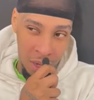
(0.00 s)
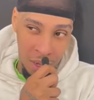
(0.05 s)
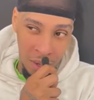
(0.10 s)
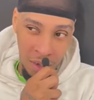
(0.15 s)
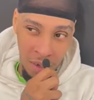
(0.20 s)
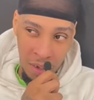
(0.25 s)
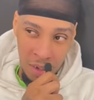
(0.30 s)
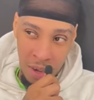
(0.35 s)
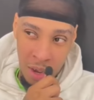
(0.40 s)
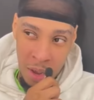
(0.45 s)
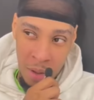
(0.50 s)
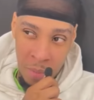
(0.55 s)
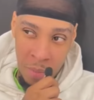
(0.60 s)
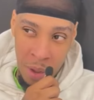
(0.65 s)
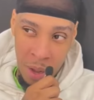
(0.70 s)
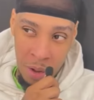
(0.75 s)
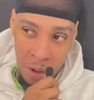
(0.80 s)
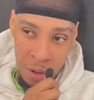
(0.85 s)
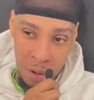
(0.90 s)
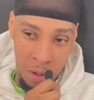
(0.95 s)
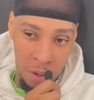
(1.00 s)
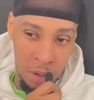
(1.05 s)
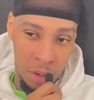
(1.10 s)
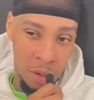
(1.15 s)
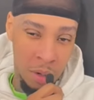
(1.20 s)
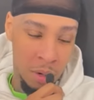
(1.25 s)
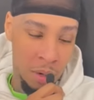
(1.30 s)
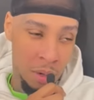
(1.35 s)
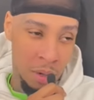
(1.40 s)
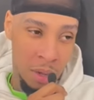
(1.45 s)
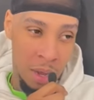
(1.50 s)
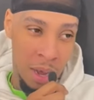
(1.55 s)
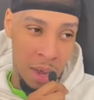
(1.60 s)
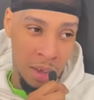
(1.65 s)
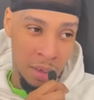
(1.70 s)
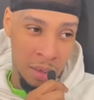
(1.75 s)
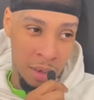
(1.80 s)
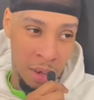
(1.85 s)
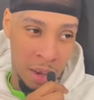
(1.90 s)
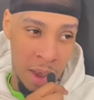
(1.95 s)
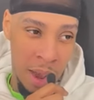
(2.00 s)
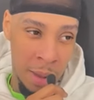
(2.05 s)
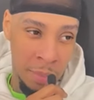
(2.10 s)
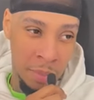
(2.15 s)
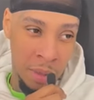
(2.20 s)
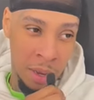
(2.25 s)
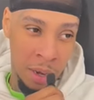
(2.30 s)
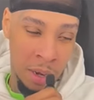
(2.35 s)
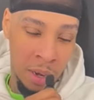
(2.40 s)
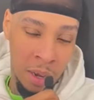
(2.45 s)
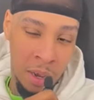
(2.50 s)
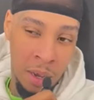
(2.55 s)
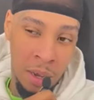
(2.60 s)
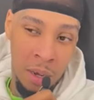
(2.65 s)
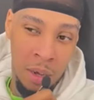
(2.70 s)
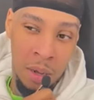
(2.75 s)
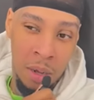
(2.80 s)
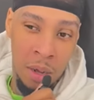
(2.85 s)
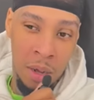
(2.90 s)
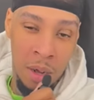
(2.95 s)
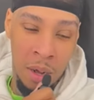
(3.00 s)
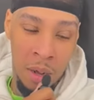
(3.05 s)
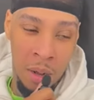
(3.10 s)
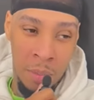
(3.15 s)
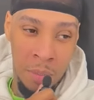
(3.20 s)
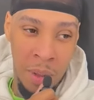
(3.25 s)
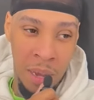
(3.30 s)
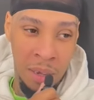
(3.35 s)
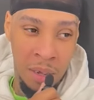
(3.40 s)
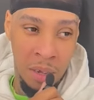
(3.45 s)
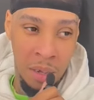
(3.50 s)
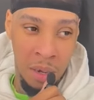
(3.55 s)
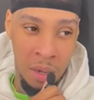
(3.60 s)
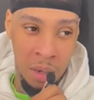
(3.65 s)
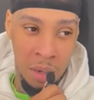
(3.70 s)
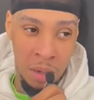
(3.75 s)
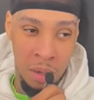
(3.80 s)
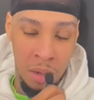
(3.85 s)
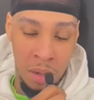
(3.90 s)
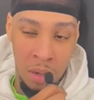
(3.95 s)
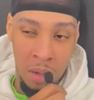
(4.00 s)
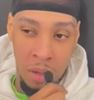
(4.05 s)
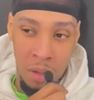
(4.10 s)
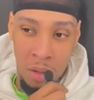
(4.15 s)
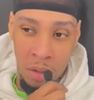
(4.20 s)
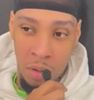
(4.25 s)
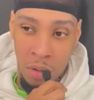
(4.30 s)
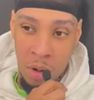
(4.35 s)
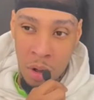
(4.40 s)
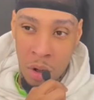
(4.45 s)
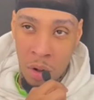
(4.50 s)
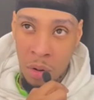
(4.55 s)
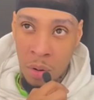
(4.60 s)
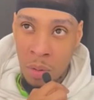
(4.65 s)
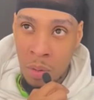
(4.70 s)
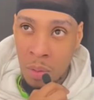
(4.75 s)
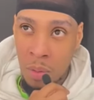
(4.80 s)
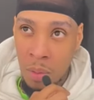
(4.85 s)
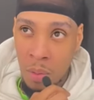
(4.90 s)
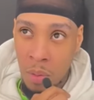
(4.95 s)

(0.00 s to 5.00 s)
Just getting better as a captain and basically, you know,